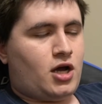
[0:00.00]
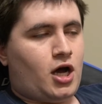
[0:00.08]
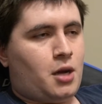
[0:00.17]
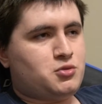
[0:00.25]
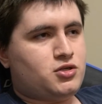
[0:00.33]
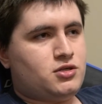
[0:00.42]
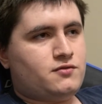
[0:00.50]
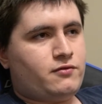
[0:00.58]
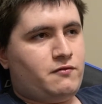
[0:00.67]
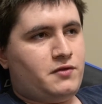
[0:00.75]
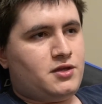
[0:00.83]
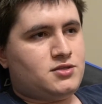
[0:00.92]
options for
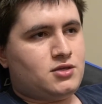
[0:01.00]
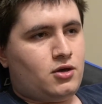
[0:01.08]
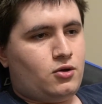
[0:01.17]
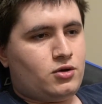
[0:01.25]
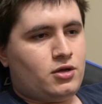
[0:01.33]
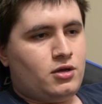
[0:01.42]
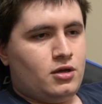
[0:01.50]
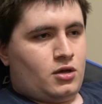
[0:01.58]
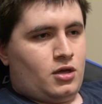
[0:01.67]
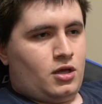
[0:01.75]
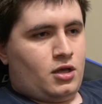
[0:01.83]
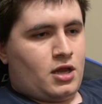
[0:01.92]
VS Code.
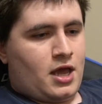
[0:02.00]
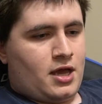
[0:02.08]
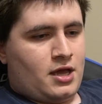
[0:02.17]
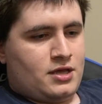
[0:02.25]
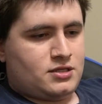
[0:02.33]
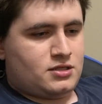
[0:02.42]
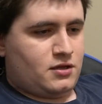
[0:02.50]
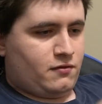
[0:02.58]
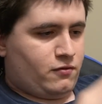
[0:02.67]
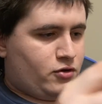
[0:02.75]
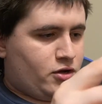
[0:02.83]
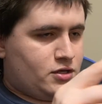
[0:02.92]
It has
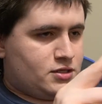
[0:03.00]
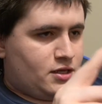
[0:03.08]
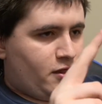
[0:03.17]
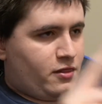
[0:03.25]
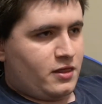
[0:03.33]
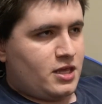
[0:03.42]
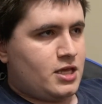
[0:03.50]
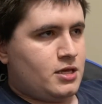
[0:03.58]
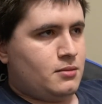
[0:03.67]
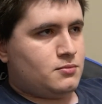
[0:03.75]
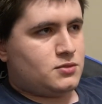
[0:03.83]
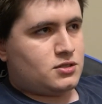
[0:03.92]
different
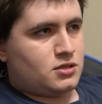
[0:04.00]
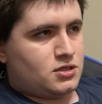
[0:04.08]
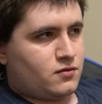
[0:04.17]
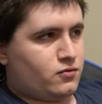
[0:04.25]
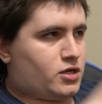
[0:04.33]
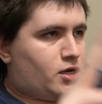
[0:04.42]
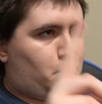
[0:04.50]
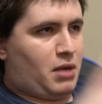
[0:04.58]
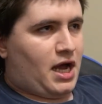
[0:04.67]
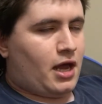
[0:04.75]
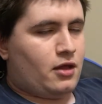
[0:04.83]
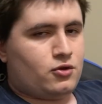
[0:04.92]
themes, different
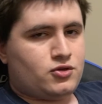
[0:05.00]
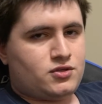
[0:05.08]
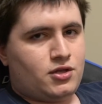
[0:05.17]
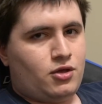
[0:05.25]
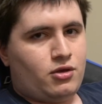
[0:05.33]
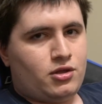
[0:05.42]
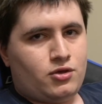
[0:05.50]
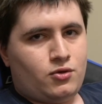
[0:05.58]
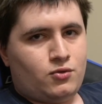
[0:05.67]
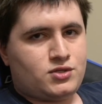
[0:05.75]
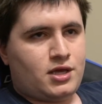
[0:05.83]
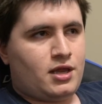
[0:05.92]
compilers that you can
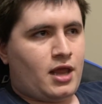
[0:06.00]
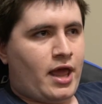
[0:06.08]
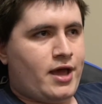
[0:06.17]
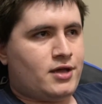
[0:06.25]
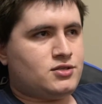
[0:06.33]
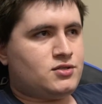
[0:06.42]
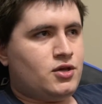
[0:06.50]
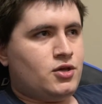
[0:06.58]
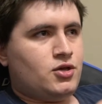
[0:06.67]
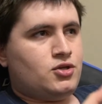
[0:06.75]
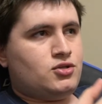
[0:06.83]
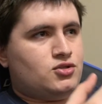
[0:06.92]
use. It has
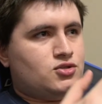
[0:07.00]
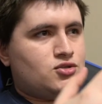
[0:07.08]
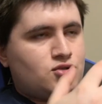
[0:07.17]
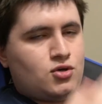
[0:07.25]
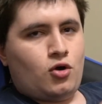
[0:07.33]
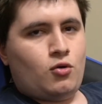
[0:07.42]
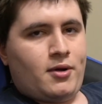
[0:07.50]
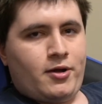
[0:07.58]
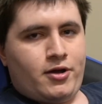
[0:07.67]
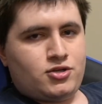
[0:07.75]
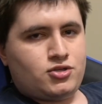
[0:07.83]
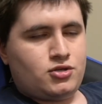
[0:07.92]
so
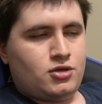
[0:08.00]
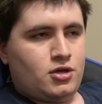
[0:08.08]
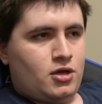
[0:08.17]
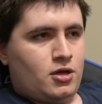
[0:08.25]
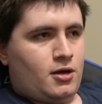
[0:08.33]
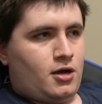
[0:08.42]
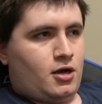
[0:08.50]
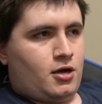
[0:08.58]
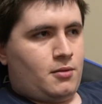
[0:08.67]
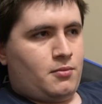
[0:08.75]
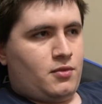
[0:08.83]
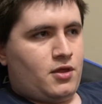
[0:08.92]
much
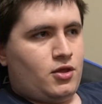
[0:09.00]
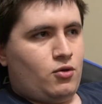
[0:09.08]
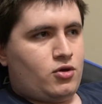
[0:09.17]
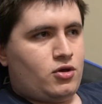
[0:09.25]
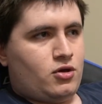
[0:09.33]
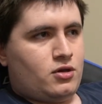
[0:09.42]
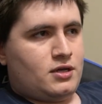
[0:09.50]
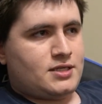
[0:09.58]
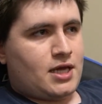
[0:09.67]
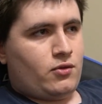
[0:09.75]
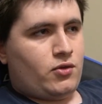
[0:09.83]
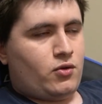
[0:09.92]
that you can
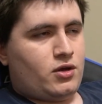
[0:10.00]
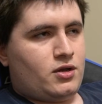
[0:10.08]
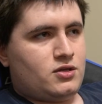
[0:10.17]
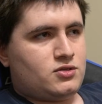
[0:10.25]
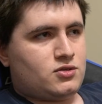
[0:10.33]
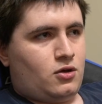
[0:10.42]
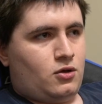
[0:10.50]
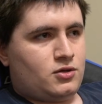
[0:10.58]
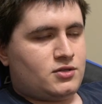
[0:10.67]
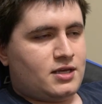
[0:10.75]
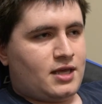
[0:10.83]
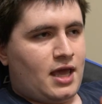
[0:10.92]
download and install
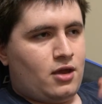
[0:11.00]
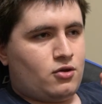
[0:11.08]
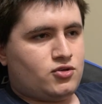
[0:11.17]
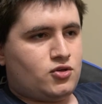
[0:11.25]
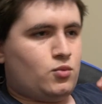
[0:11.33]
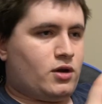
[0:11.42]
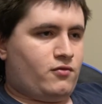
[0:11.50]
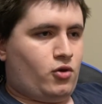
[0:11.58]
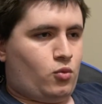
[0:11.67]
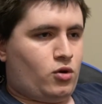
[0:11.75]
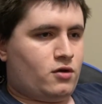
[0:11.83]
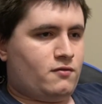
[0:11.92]
to cater to whatever
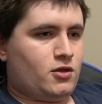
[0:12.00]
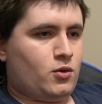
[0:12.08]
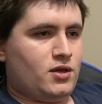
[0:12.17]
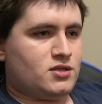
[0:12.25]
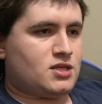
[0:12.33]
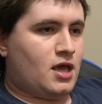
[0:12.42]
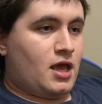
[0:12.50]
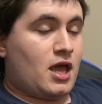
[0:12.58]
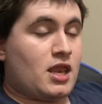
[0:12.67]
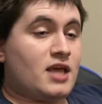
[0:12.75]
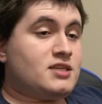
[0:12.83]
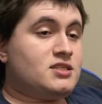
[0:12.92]
your workflow is.
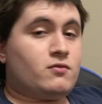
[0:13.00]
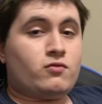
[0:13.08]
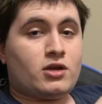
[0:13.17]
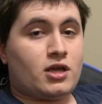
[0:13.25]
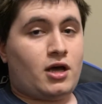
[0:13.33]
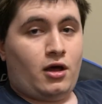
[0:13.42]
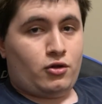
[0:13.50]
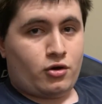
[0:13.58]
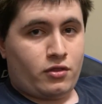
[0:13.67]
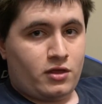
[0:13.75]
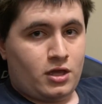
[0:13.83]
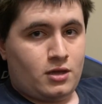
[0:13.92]
It has different color
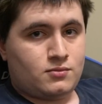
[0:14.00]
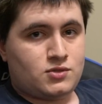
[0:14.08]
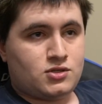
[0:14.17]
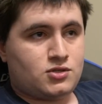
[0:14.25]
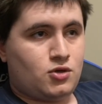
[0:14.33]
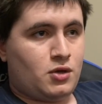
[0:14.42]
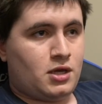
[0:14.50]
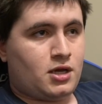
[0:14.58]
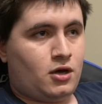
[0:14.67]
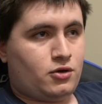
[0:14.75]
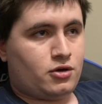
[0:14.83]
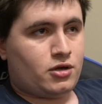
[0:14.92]
themes, so you can
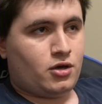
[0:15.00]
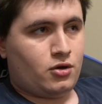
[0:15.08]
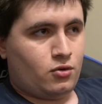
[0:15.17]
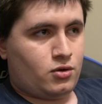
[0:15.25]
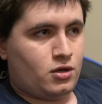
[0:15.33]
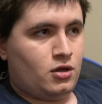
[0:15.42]
color code